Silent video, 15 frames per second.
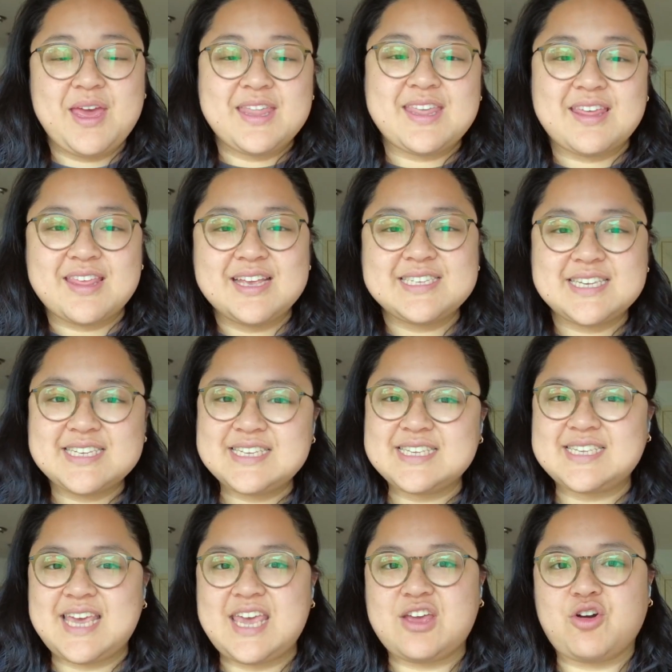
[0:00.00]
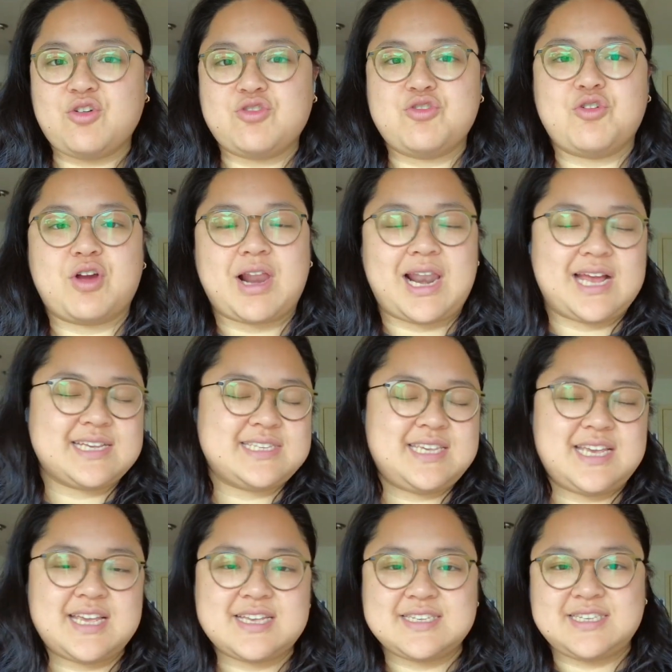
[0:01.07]
Now this is a take on your
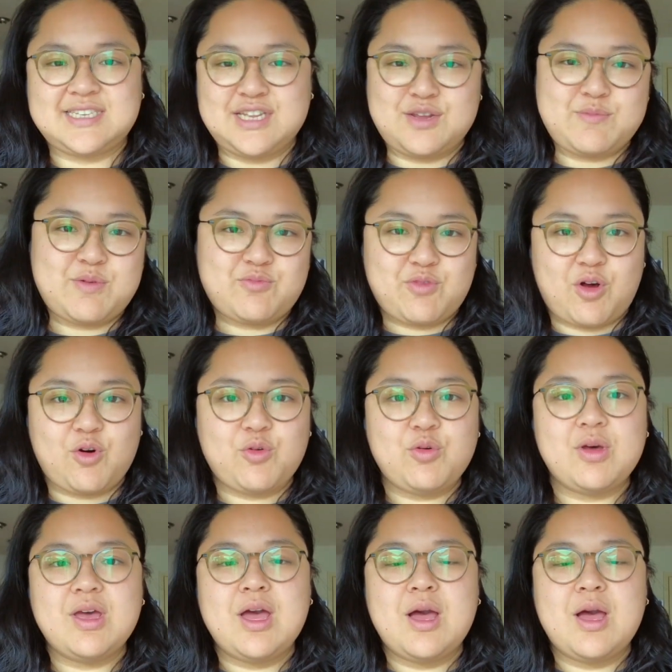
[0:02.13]
classic cinnamon roll,